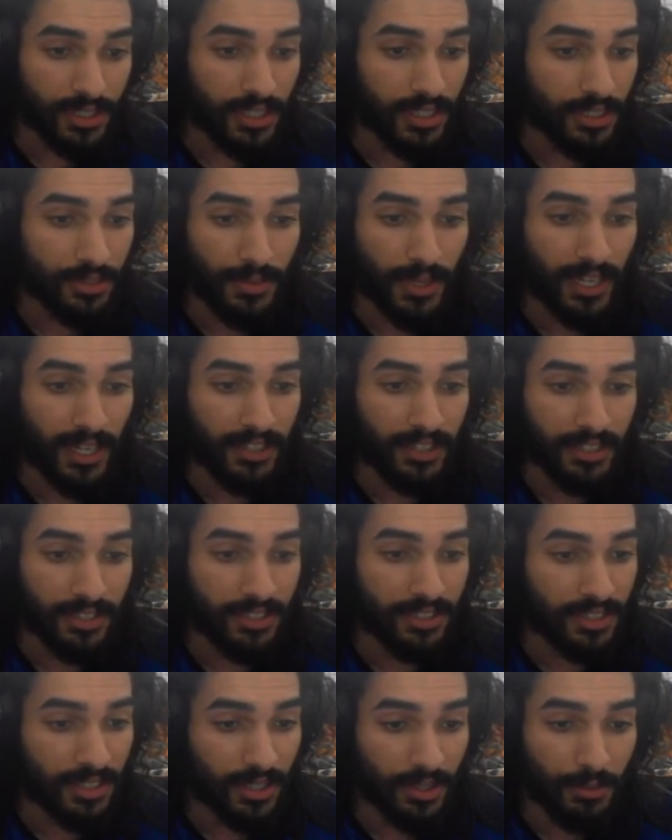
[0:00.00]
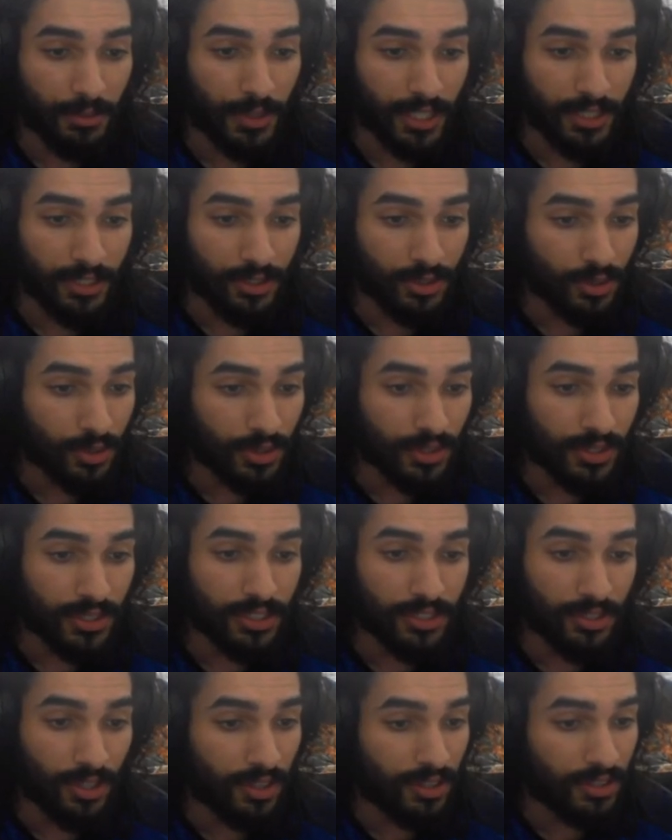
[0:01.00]
this man could still make
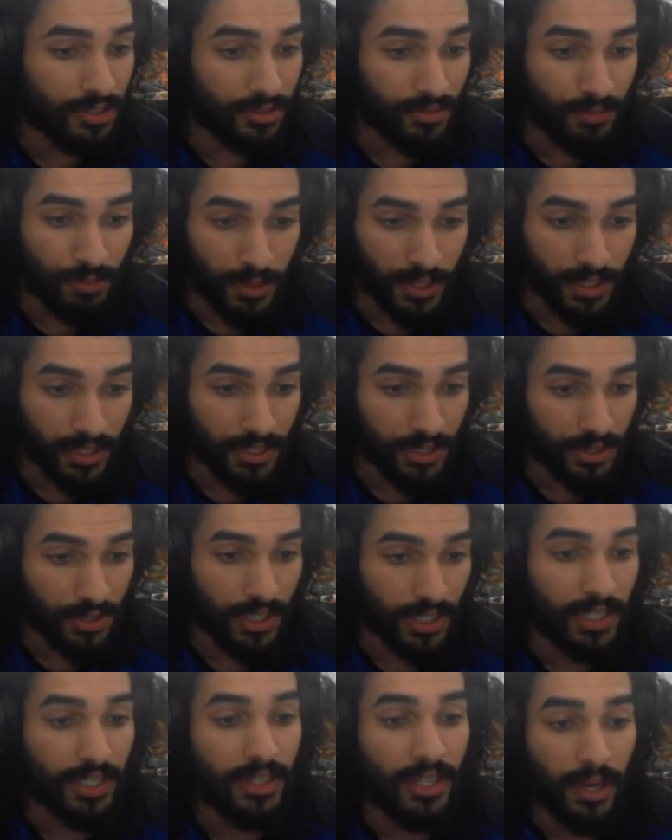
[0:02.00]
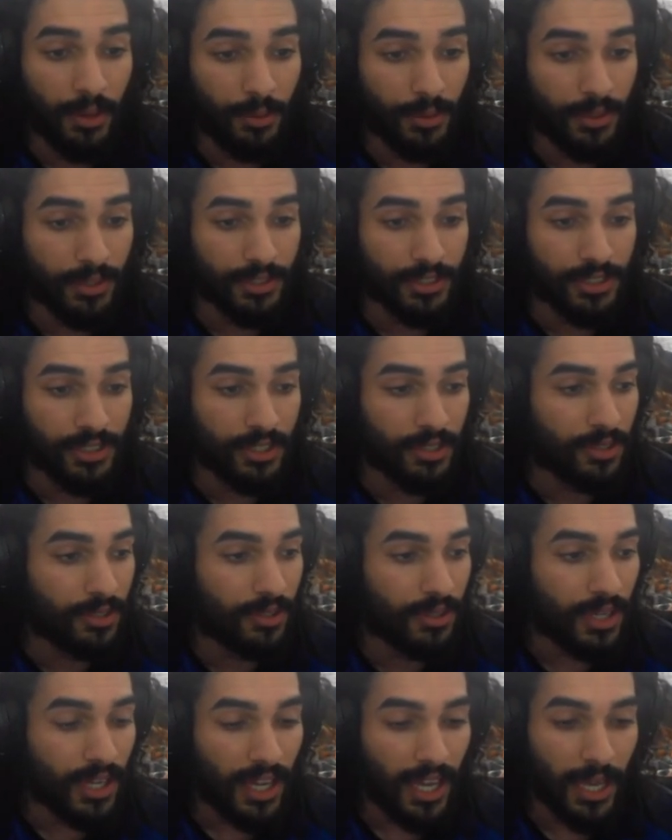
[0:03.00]
stories on this big screen that were
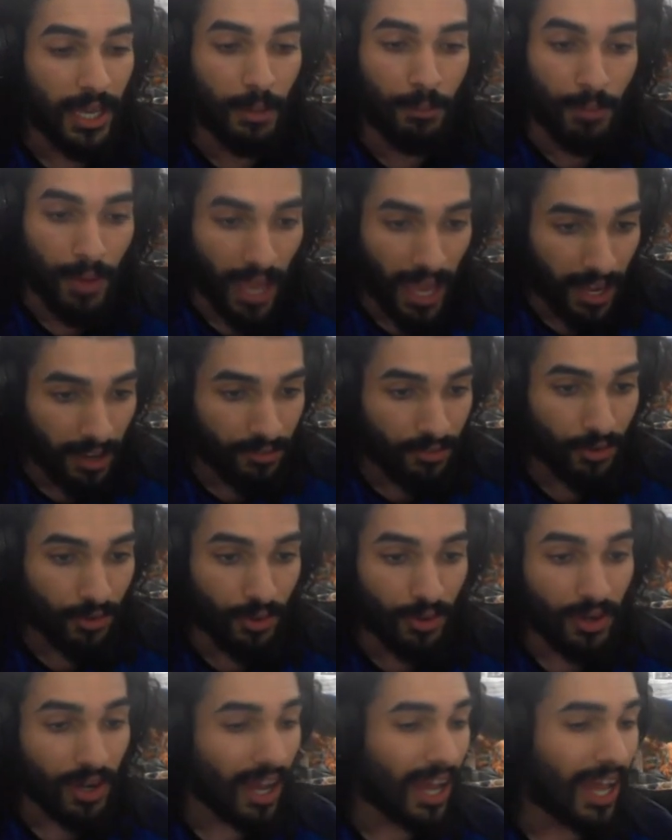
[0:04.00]
still impactful.